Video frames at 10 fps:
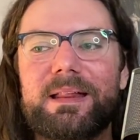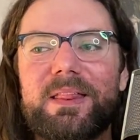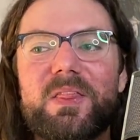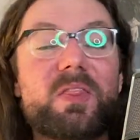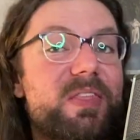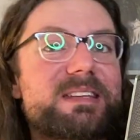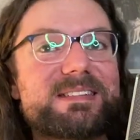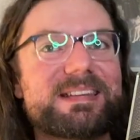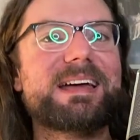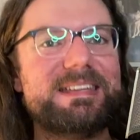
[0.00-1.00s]
This
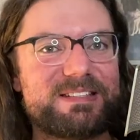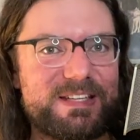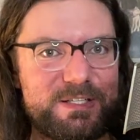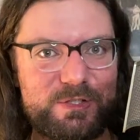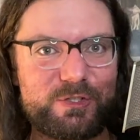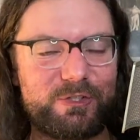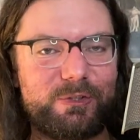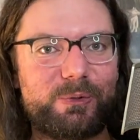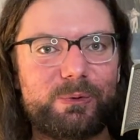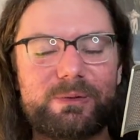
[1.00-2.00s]
ties
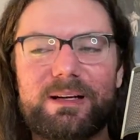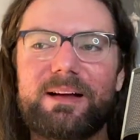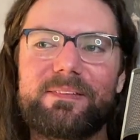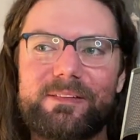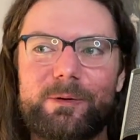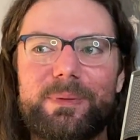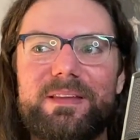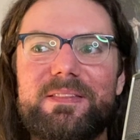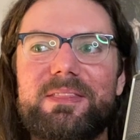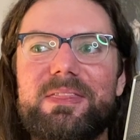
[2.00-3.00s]
into a little
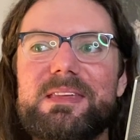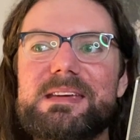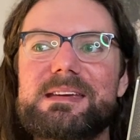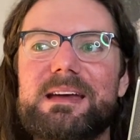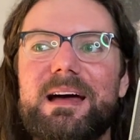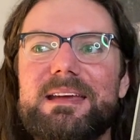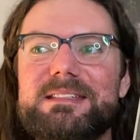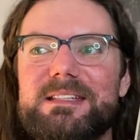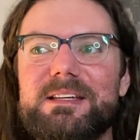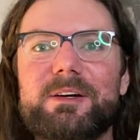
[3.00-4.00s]
bit the
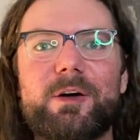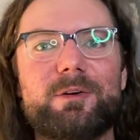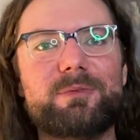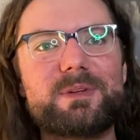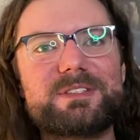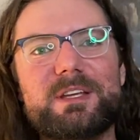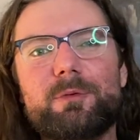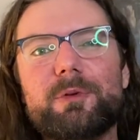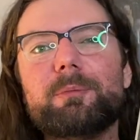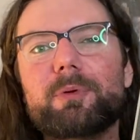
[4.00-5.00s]
idea of
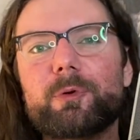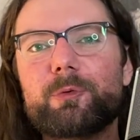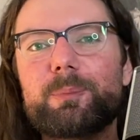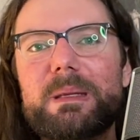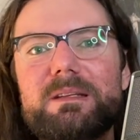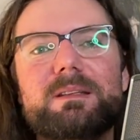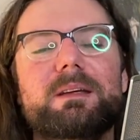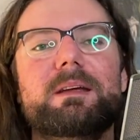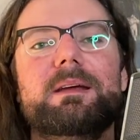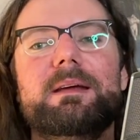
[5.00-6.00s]
self-improvement
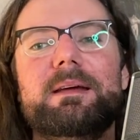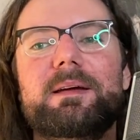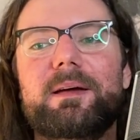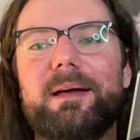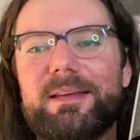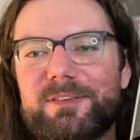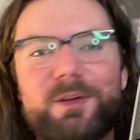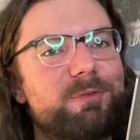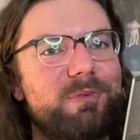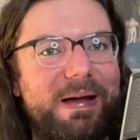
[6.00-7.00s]
as
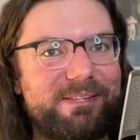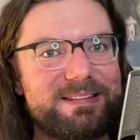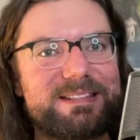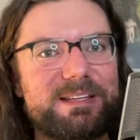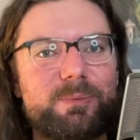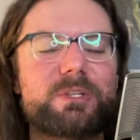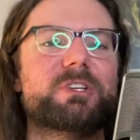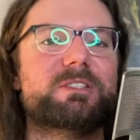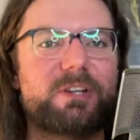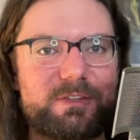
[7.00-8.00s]
a fallacy, which I
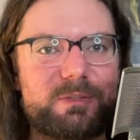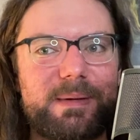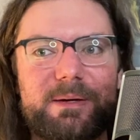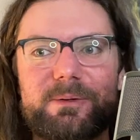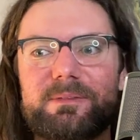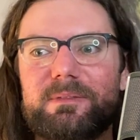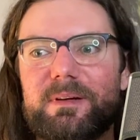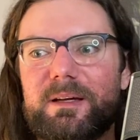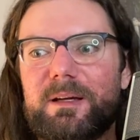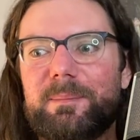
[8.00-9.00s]
talked about
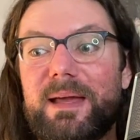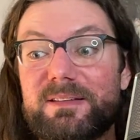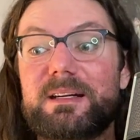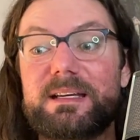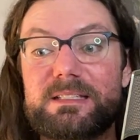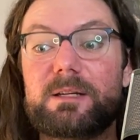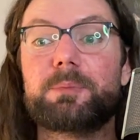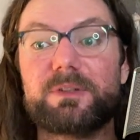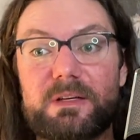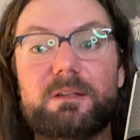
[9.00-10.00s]
as an idea
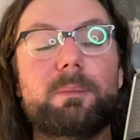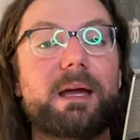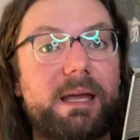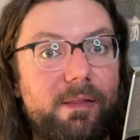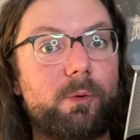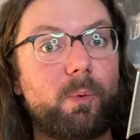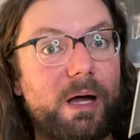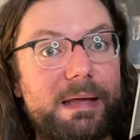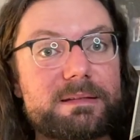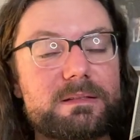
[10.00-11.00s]
presented by Alan
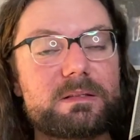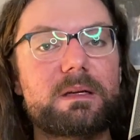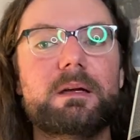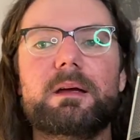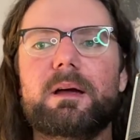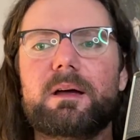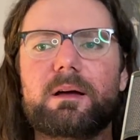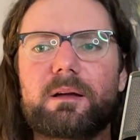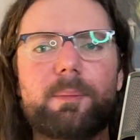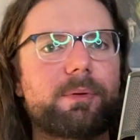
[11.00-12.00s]
Watts a
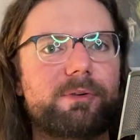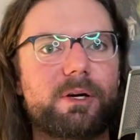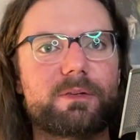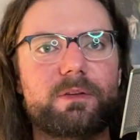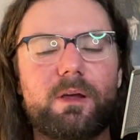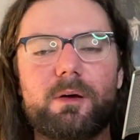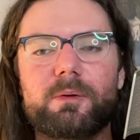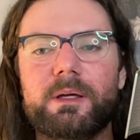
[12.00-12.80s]
couple of cards ago,